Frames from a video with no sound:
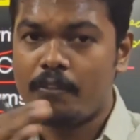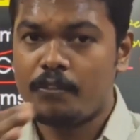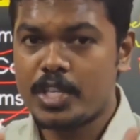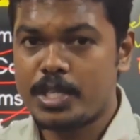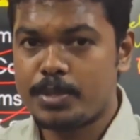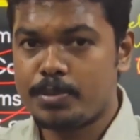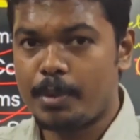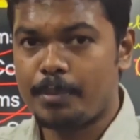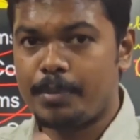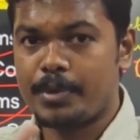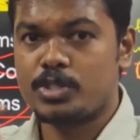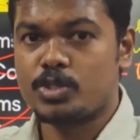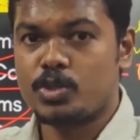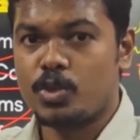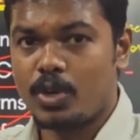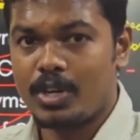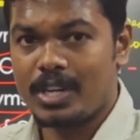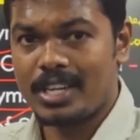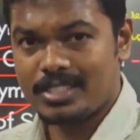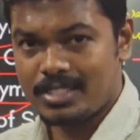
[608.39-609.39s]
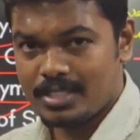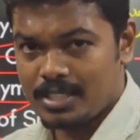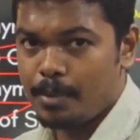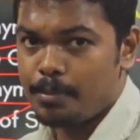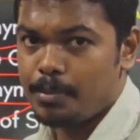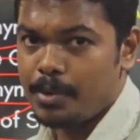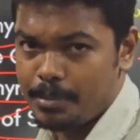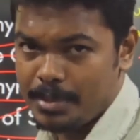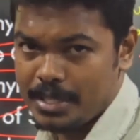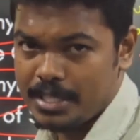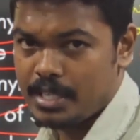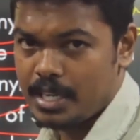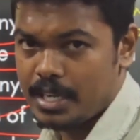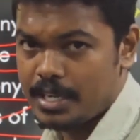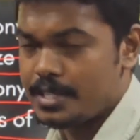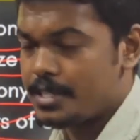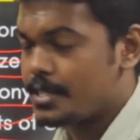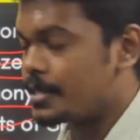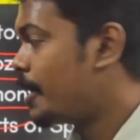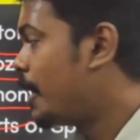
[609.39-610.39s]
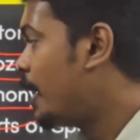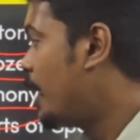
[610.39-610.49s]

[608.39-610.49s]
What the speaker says: which paper to score less in the upcoming slides.